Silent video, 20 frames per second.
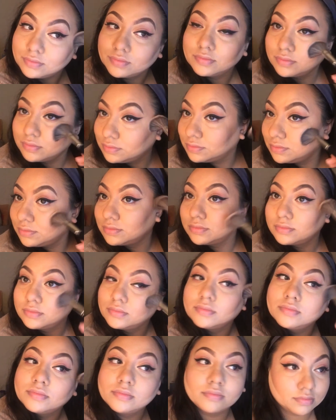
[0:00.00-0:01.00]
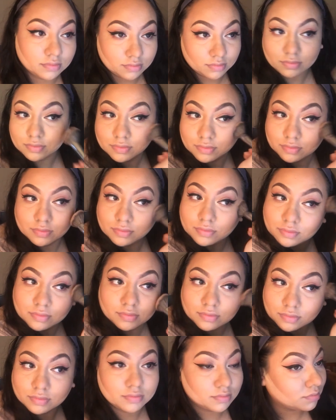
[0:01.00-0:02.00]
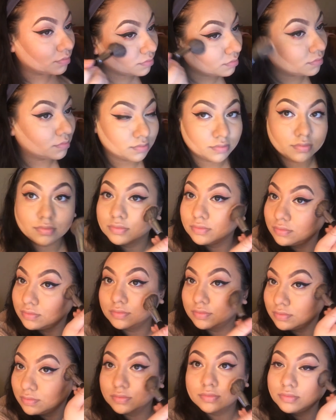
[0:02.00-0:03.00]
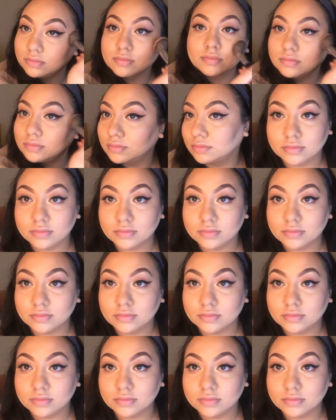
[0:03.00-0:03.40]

It's not too pinky. It's just more of a brownish blush.